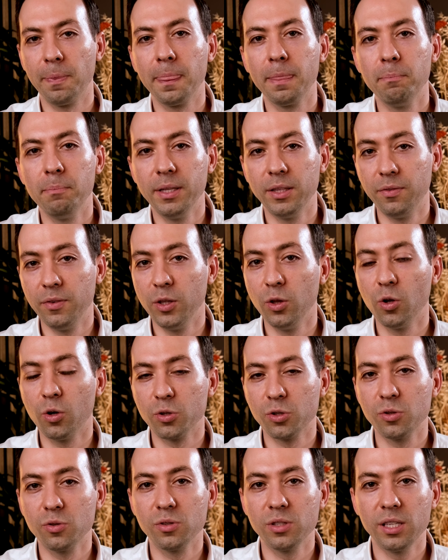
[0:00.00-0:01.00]
between
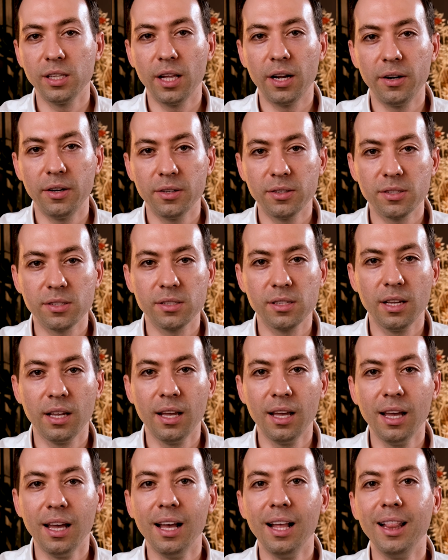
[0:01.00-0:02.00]
those two scenarios.
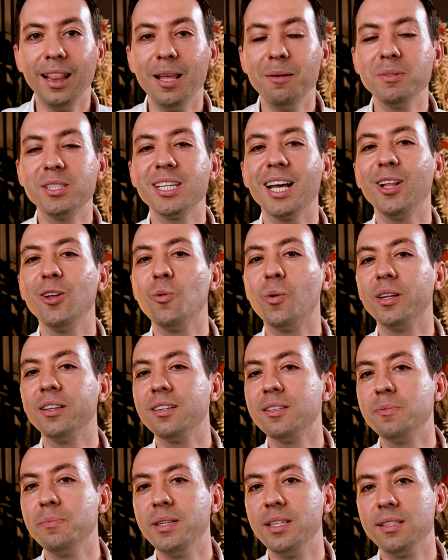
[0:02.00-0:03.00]
Let me tell you what
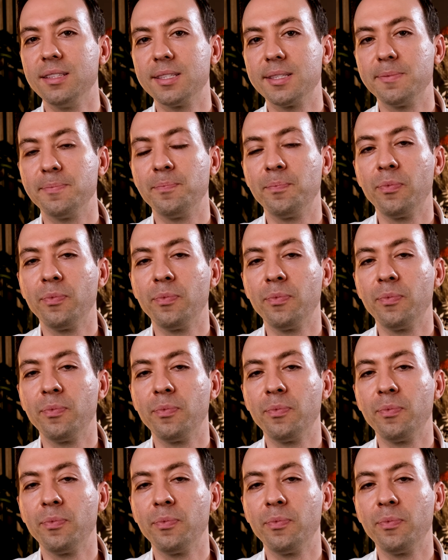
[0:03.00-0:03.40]
this means.